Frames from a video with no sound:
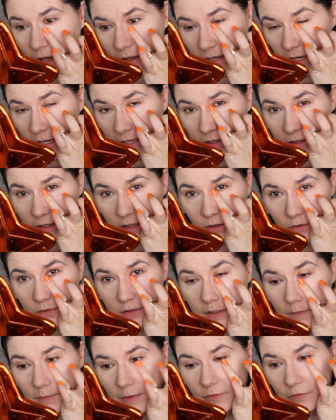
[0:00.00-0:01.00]
I like
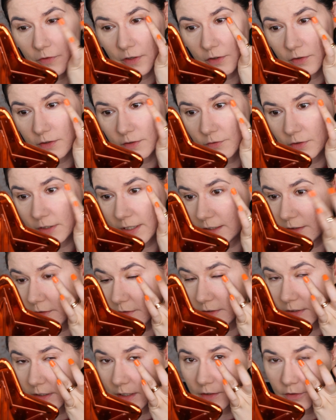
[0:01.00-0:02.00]
using my fingers for that
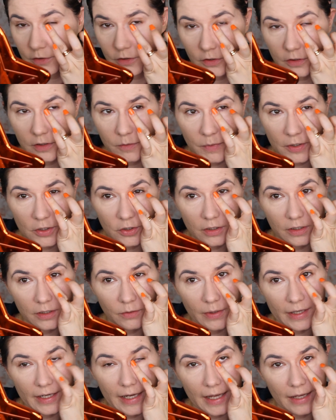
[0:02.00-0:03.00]
concealer too, especially
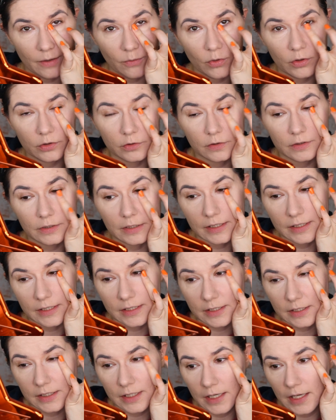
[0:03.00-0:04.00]
when I want
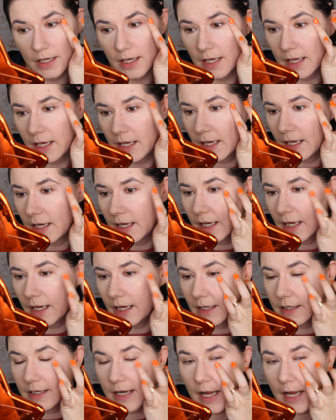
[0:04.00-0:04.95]
this uh,